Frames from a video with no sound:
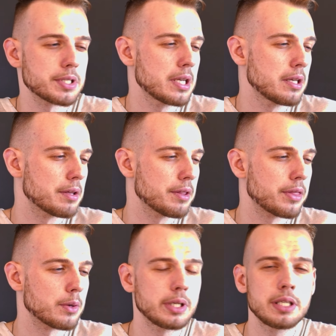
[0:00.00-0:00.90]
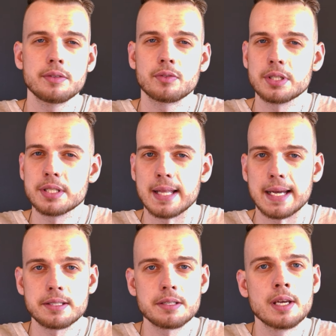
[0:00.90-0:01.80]
say, 30 different
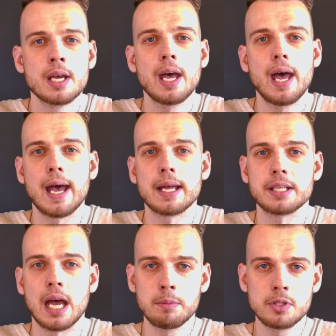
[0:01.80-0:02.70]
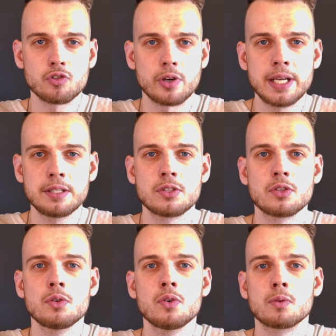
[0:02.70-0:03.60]
slides, and I will try
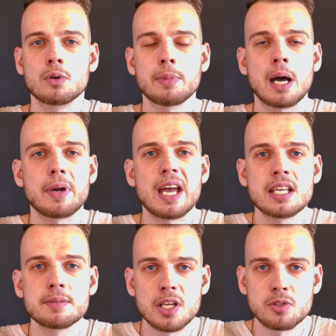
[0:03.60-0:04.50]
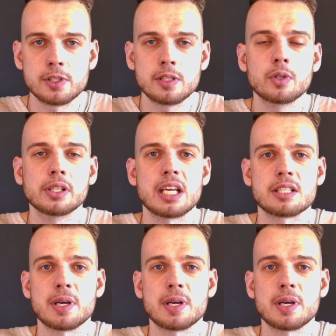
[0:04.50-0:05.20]
to wrap up as much material as